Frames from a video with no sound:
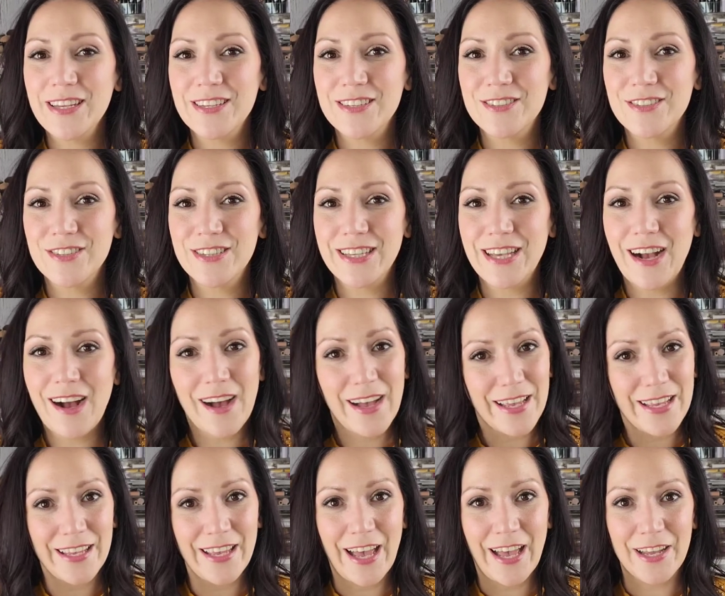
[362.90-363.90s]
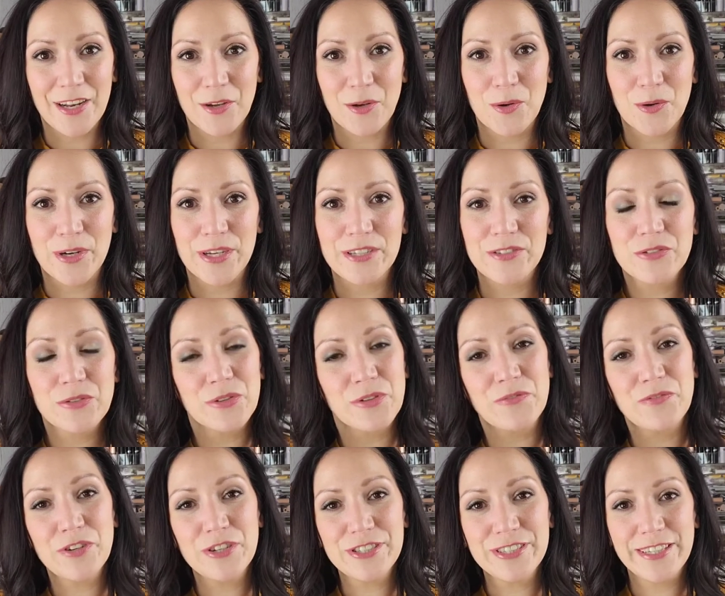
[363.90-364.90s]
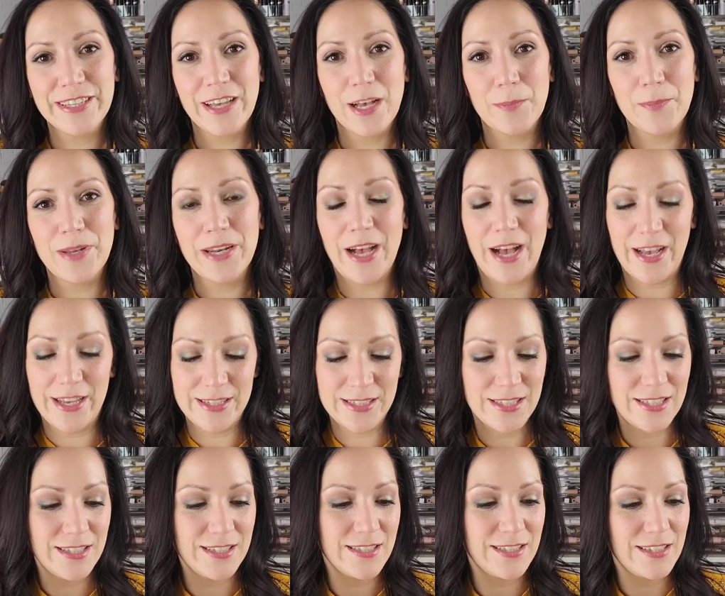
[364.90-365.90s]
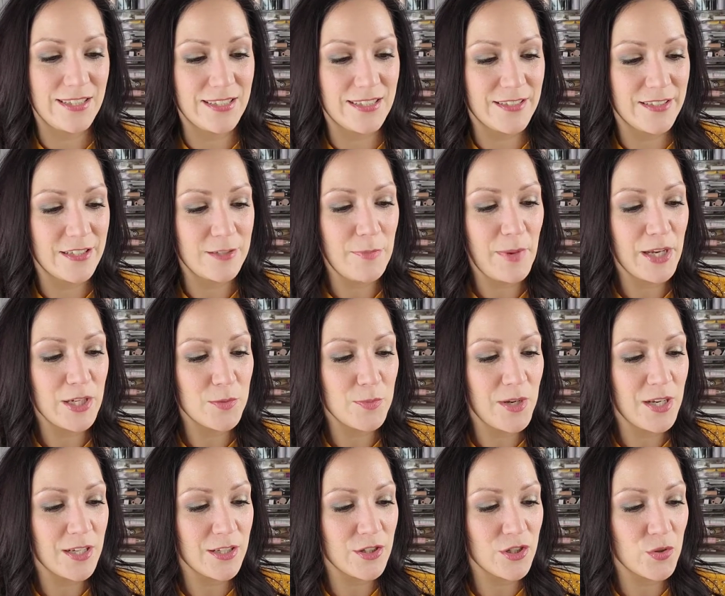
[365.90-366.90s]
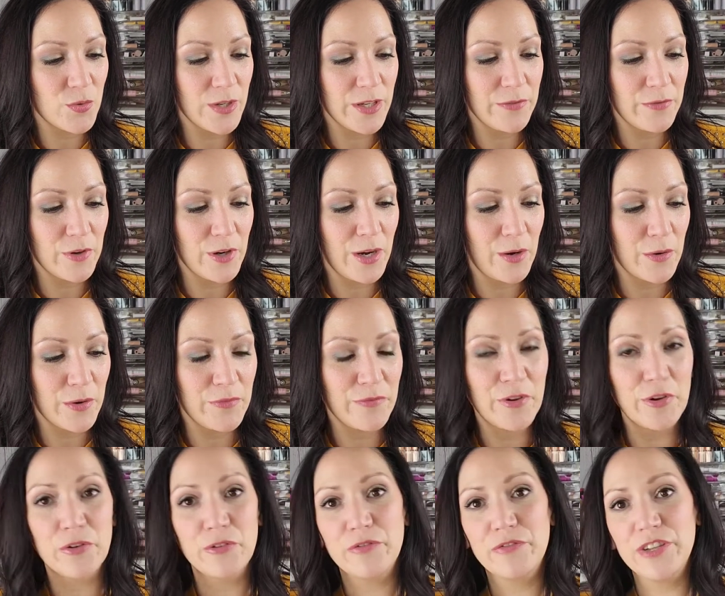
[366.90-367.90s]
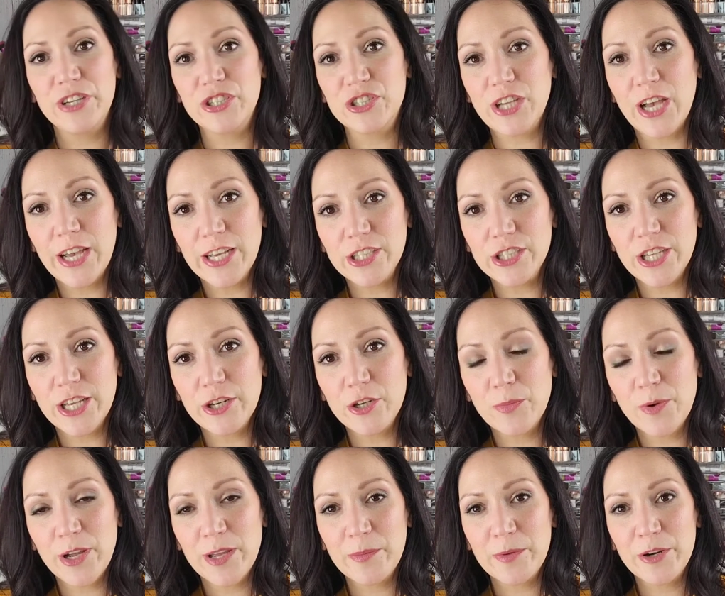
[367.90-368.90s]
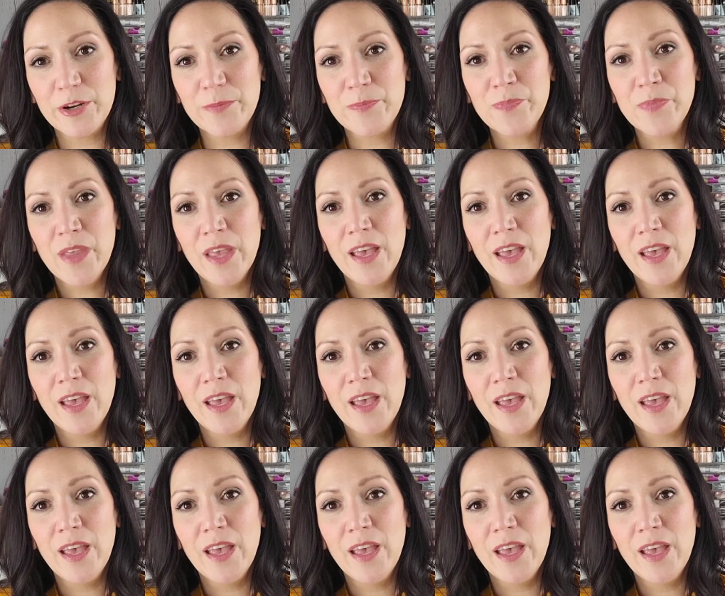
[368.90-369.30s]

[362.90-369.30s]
into the eye category. So the first thing up in eyes is this Smashbox 24-hour photo finish eyeshadow primer.